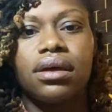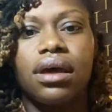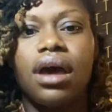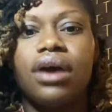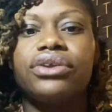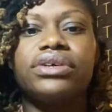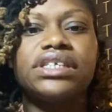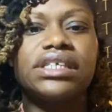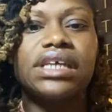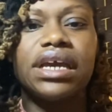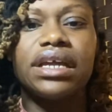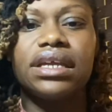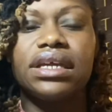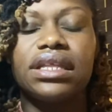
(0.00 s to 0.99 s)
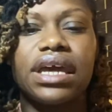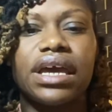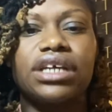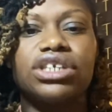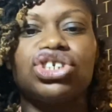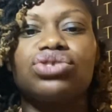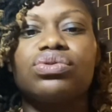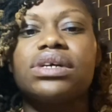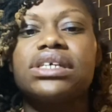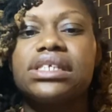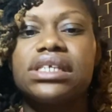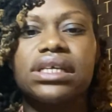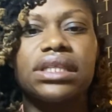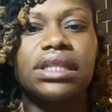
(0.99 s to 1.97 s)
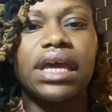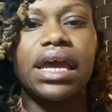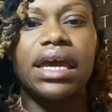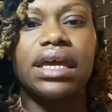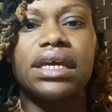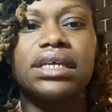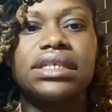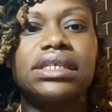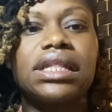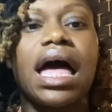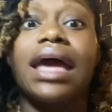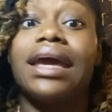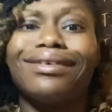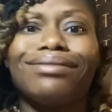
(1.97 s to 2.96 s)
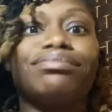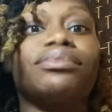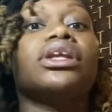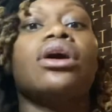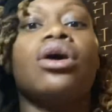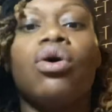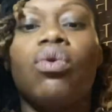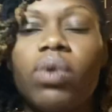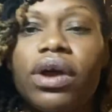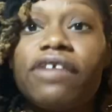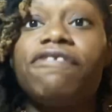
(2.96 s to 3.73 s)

understanding that trusting that it's like with